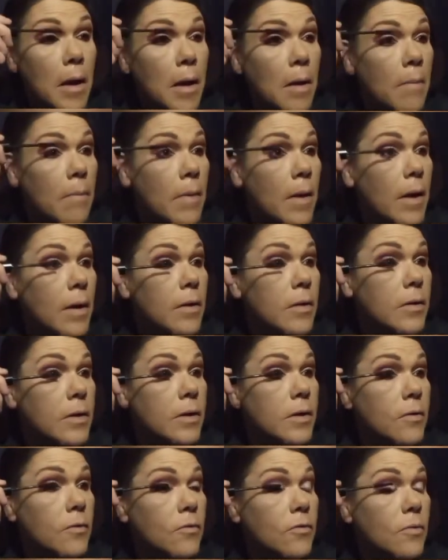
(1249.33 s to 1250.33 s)
not going
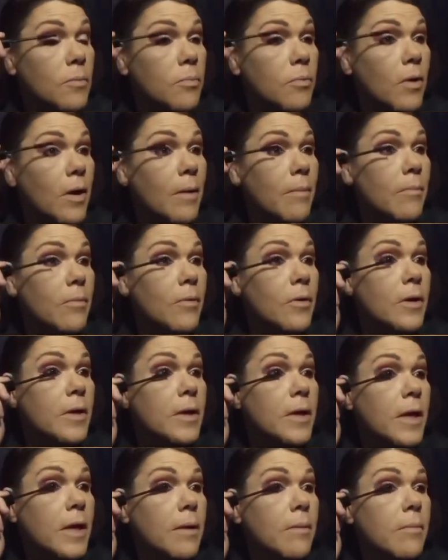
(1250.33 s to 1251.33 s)
to use a primer
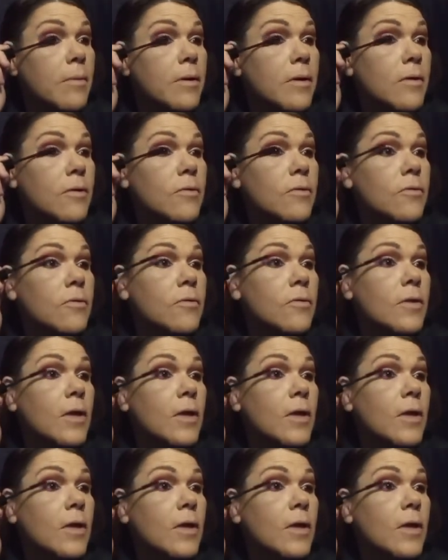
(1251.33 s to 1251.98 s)
today because